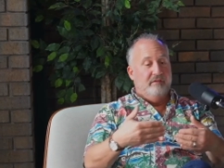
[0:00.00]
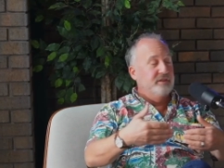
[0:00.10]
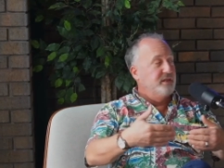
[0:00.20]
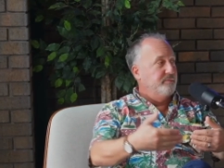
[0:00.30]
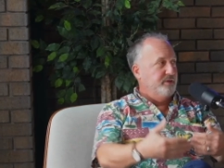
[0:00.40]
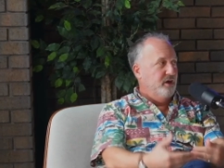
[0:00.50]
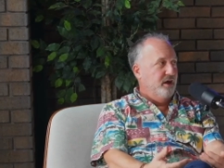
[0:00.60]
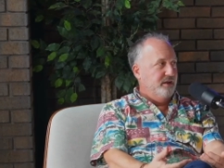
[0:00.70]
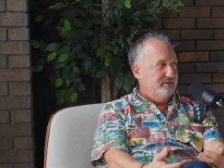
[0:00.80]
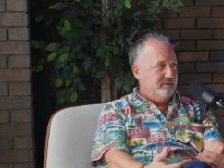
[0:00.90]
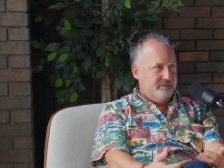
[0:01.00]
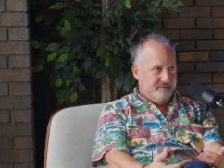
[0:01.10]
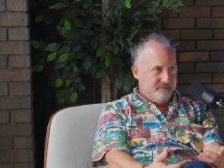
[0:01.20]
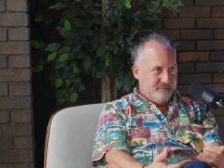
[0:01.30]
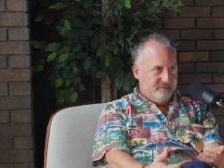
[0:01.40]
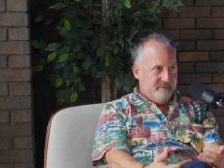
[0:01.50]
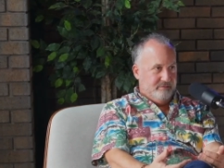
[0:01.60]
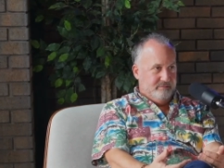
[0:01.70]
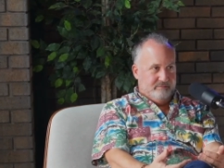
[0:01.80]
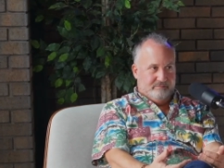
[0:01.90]
everything beyond,
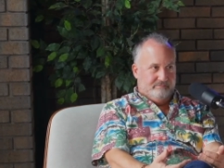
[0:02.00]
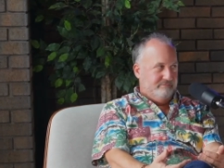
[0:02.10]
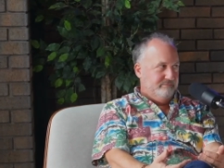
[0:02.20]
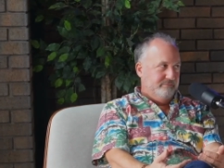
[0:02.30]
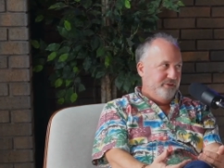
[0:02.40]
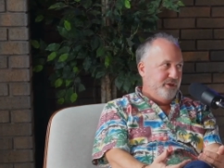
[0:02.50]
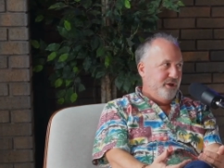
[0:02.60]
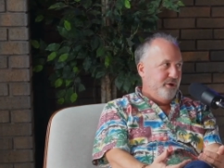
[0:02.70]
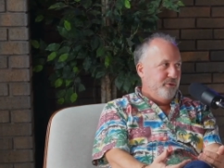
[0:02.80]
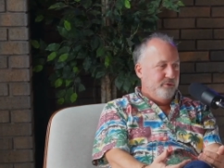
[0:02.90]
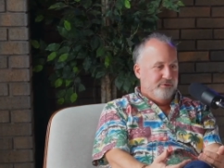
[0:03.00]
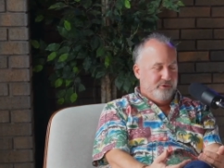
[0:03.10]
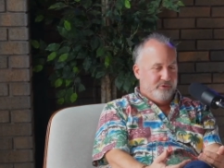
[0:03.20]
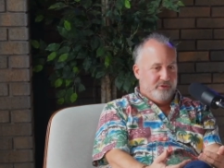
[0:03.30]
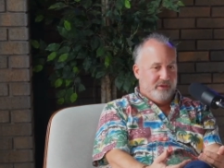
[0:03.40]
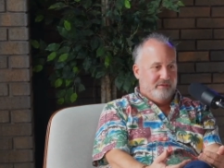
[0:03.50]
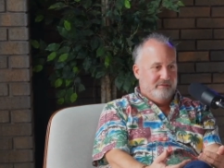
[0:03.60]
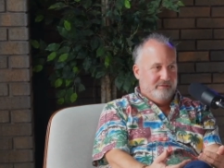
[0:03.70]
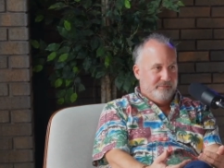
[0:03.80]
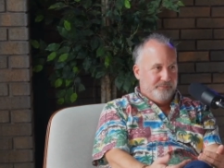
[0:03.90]
you know, just a
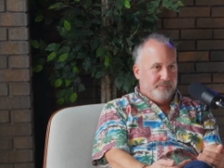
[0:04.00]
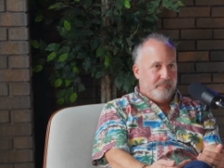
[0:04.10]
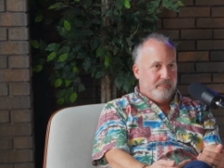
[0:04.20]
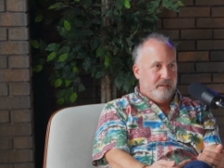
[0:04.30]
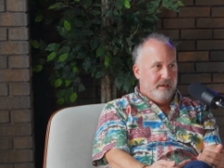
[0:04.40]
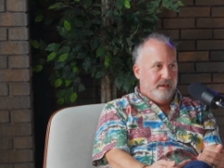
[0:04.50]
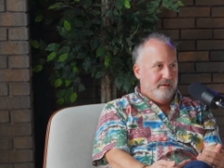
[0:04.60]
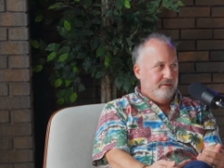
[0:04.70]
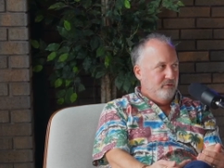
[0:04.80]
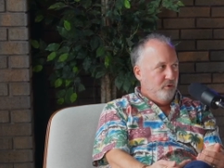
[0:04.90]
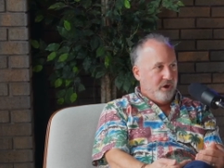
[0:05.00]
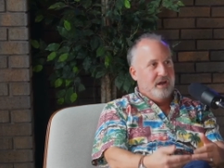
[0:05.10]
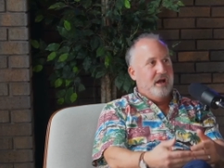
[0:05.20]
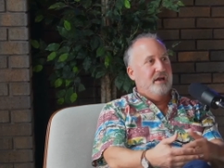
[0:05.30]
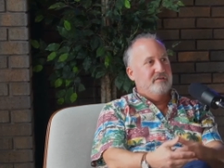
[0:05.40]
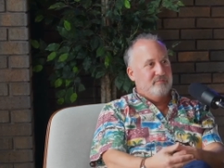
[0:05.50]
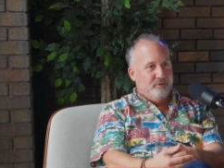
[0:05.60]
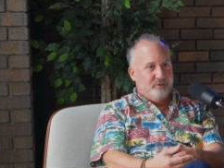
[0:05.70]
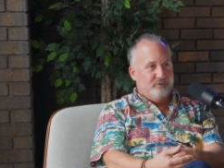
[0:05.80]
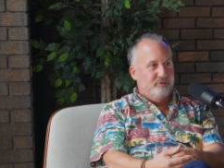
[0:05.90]
organized,
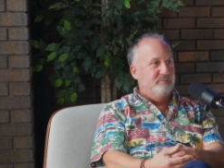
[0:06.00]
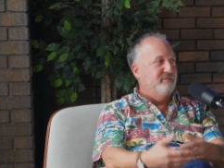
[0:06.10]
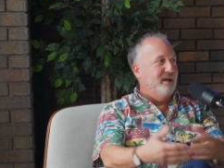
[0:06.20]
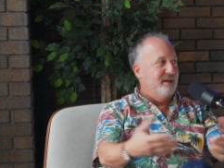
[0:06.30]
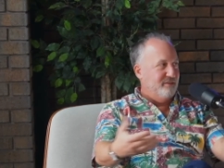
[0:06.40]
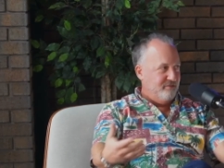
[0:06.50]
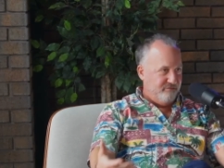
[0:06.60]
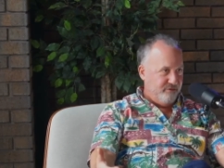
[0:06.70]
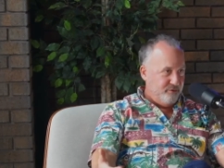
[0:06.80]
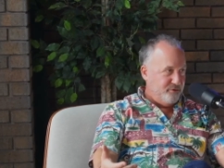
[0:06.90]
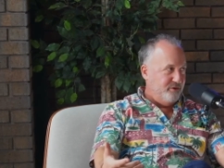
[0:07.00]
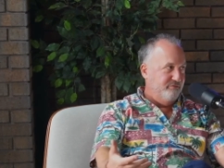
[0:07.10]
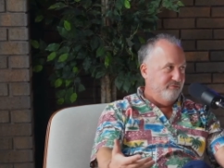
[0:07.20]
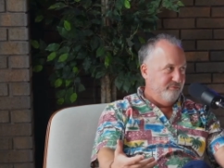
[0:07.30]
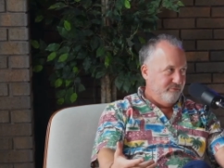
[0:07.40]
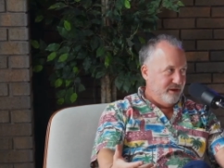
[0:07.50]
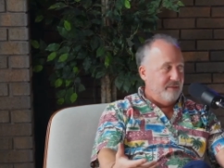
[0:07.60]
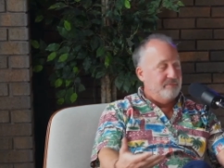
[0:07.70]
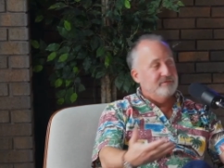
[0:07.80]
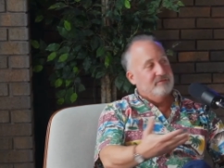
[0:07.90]
more supervised version of what
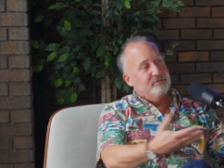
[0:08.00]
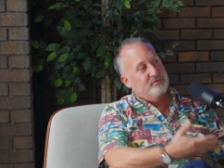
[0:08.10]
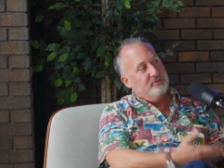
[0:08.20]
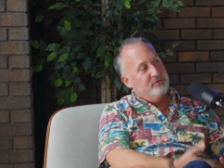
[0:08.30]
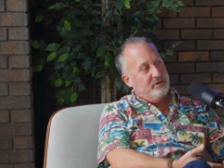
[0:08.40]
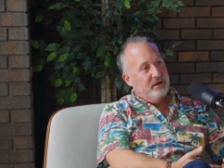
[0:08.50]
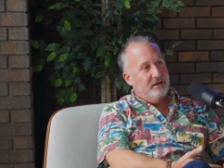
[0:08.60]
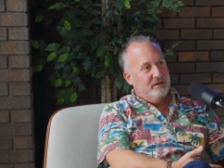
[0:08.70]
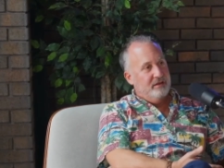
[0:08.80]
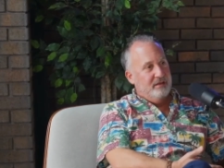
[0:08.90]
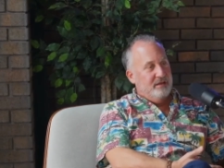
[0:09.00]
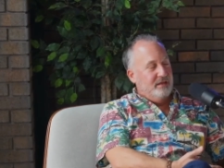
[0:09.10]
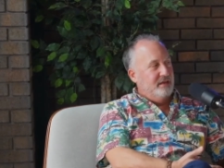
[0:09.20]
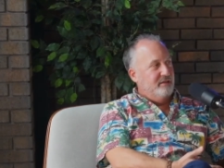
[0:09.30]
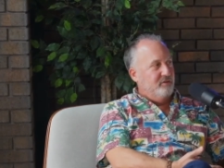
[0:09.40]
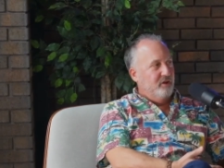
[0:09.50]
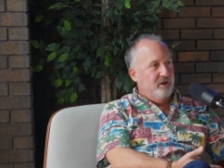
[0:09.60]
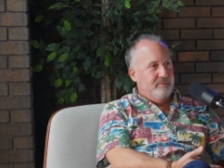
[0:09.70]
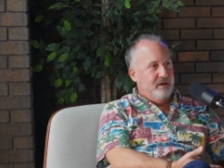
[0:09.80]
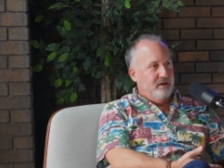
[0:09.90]
happens in the schoolyard is
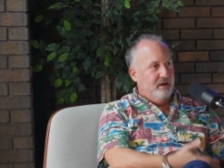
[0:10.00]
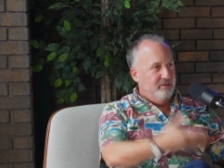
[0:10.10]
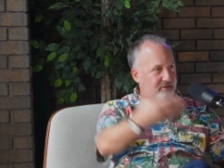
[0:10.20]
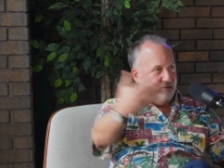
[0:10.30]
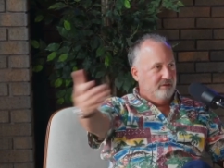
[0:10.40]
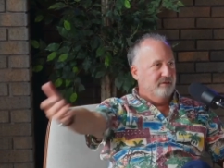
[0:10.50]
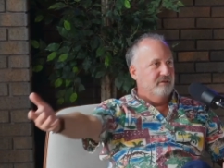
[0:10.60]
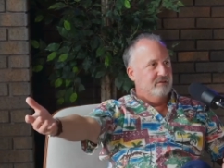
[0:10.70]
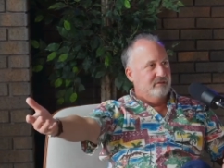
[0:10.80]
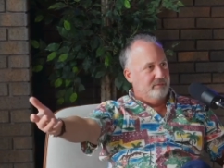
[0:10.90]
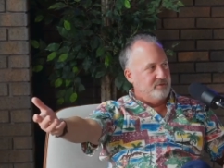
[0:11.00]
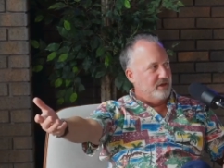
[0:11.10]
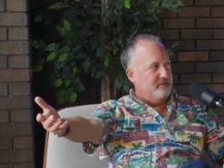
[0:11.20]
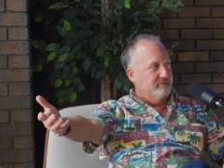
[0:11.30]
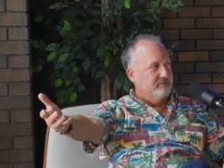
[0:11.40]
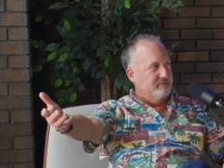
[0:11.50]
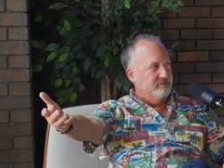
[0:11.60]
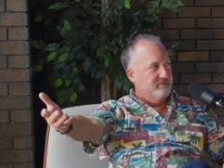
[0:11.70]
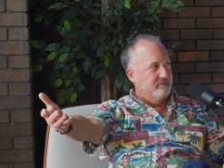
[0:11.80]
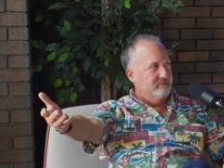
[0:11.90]
all about other objectives.